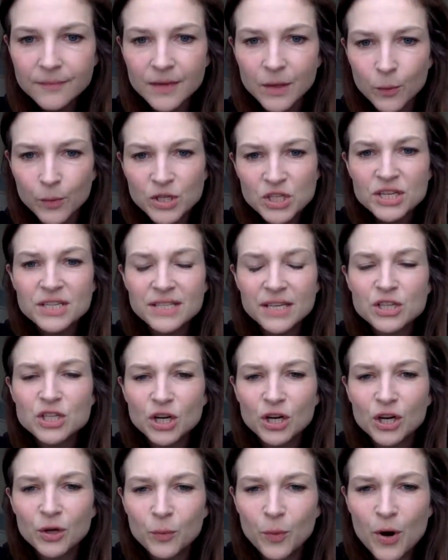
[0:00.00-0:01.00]
Which is such a
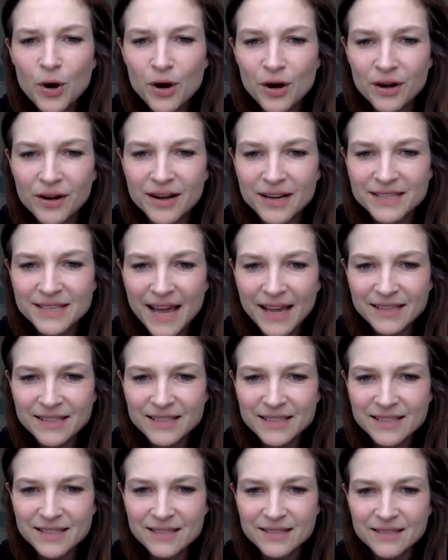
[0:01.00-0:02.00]
good word, because
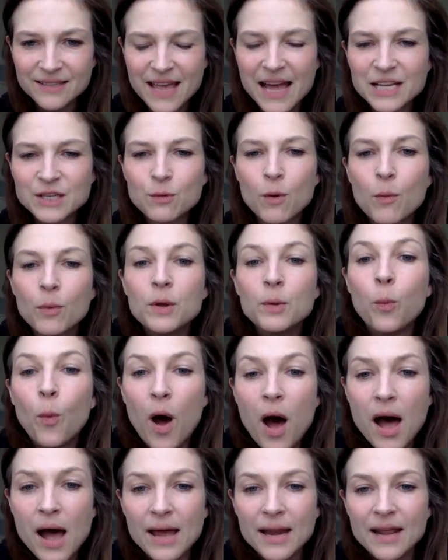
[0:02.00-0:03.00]
that's what we
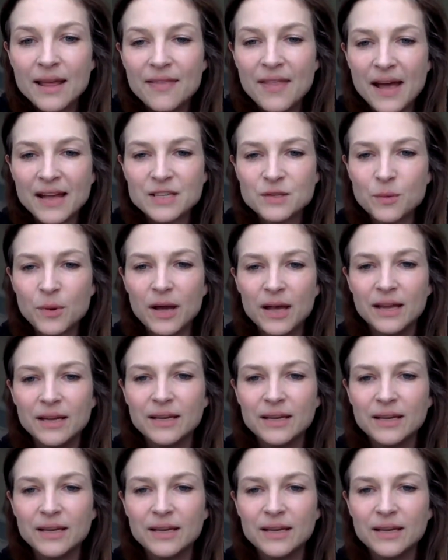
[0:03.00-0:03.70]
want, and that's what